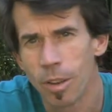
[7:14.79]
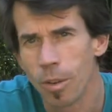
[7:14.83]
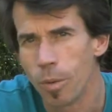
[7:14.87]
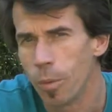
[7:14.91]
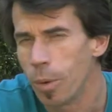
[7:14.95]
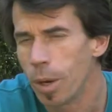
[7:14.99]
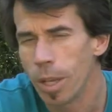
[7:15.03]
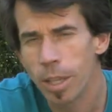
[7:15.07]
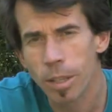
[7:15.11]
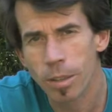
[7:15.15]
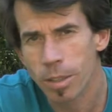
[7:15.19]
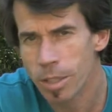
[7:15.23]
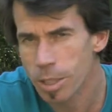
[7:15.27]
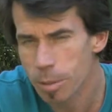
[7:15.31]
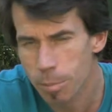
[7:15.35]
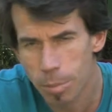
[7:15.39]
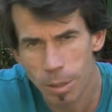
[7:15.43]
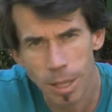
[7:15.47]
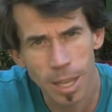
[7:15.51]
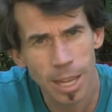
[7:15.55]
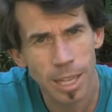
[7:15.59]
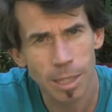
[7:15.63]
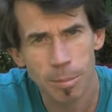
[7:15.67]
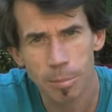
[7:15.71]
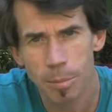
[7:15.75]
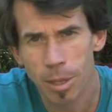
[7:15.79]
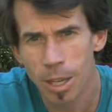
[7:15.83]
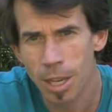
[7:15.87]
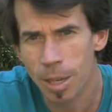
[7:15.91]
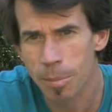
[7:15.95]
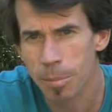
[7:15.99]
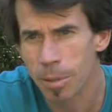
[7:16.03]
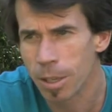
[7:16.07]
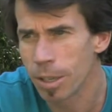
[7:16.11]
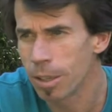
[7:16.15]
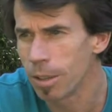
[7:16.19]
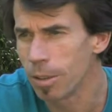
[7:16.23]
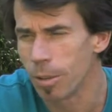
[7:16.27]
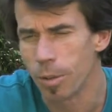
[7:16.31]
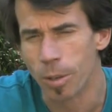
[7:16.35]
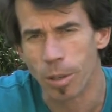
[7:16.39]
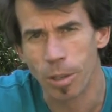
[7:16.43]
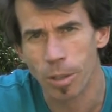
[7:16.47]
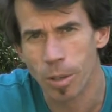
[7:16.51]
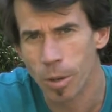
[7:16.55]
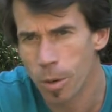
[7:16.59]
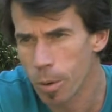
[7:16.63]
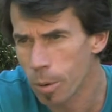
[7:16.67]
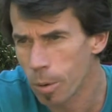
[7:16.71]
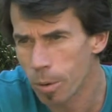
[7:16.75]
Whether it's a black mamba or a
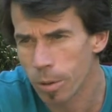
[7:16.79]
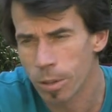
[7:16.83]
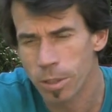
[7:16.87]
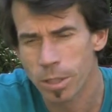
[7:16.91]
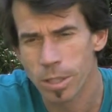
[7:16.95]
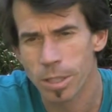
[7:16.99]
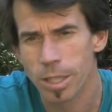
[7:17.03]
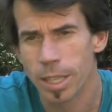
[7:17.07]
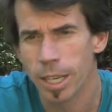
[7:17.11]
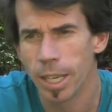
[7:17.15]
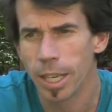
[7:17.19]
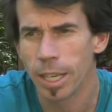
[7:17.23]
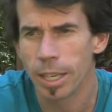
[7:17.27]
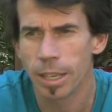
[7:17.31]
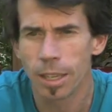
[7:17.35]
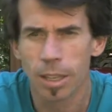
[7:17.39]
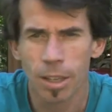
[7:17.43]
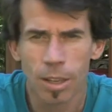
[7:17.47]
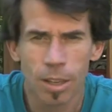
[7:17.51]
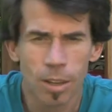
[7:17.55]
coral snake,